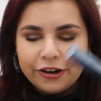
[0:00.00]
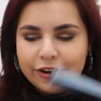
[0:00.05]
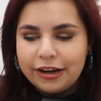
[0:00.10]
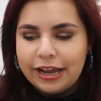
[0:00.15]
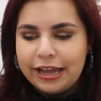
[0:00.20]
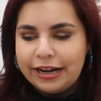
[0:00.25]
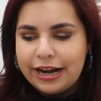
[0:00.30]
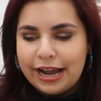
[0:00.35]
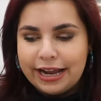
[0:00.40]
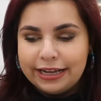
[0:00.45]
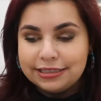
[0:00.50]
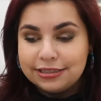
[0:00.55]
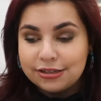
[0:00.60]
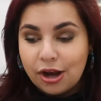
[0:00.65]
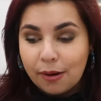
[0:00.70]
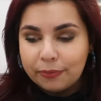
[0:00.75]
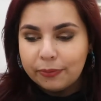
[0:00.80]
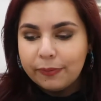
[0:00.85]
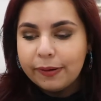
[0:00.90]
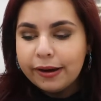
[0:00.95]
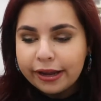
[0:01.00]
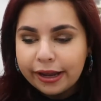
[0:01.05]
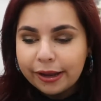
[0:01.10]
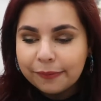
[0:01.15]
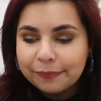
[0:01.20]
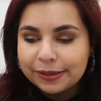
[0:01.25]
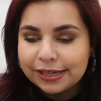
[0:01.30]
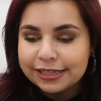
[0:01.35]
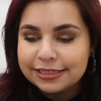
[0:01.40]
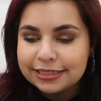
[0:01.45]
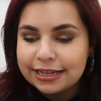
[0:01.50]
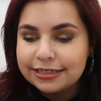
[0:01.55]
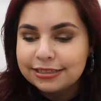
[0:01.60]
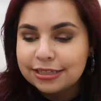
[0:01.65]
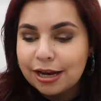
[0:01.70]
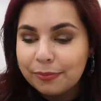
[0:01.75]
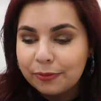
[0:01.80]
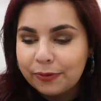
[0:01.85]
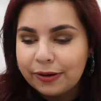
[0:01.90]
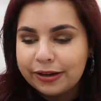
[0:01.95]
and I stopped wearing it because I
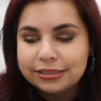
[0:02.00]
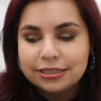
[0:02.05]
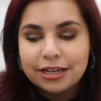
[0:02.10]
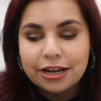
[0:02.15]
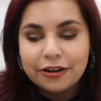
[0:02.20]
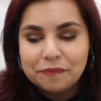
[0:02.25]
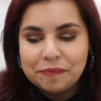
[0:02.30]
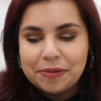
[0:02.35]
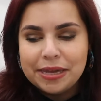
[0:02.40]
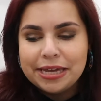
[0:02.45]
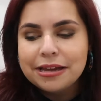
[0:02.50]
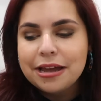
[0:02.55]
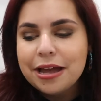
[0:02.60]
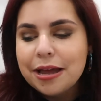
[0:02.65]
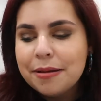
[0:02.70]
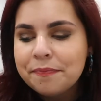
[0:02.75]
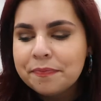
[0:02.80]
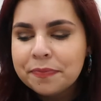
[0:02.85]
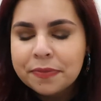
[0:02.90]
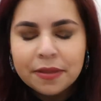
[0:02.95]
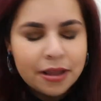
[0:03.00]
stopped wearing a ton of makeup.